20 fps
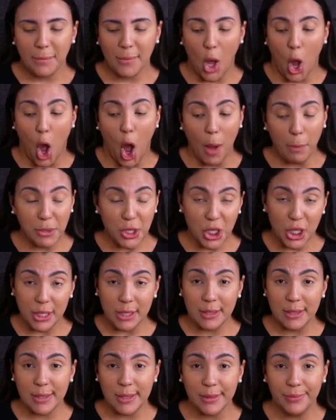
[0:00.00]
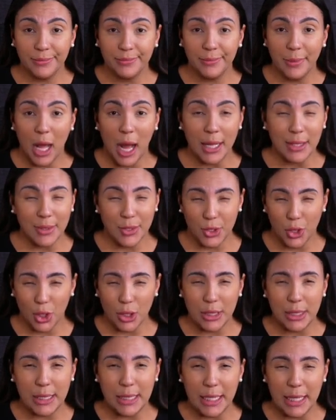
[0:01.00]
options,
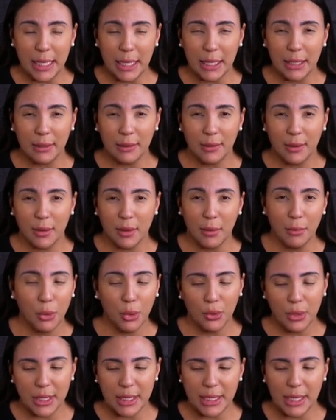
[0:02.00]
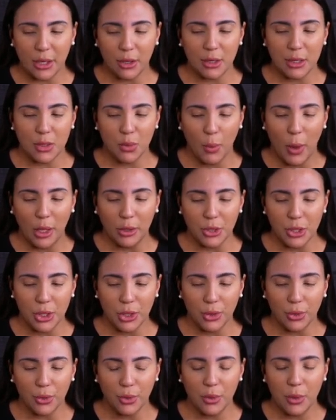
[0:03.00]
uncertainty. The Moon is here as well
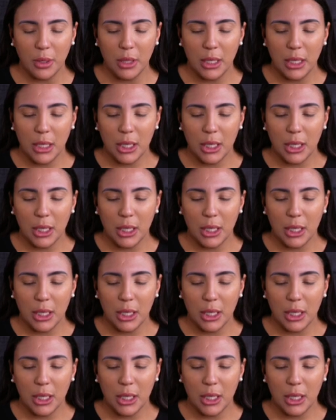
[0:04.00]
too.